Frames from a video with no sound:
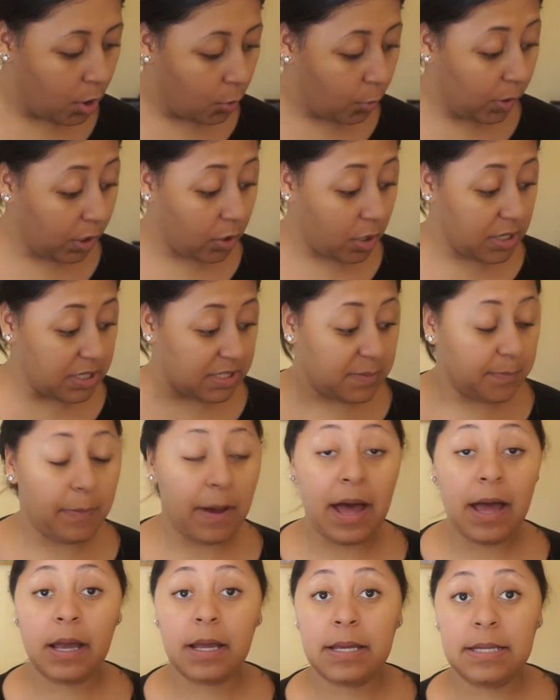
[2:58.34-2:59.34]
we're going to
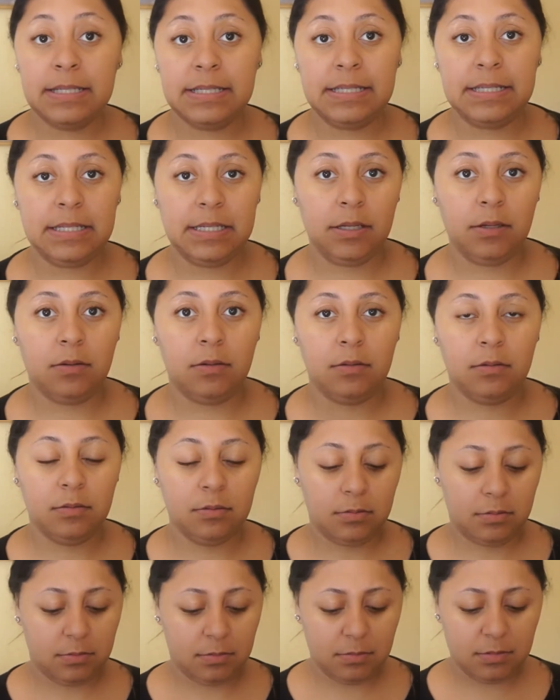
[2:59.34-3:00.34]
spot conceal.
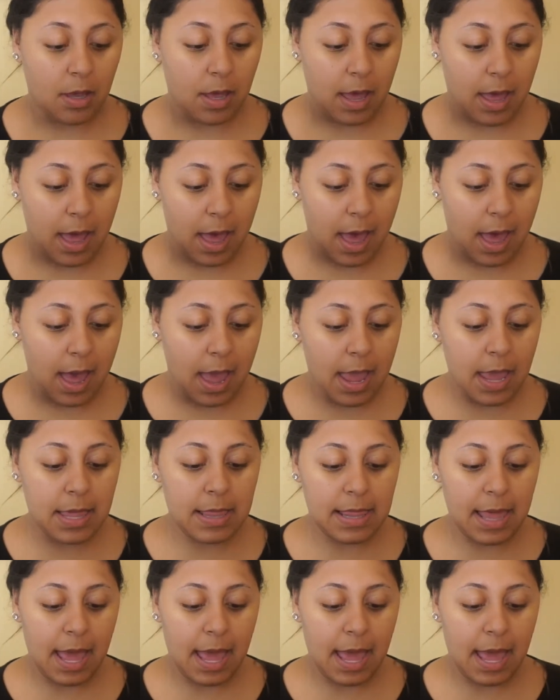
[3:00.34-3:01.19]
I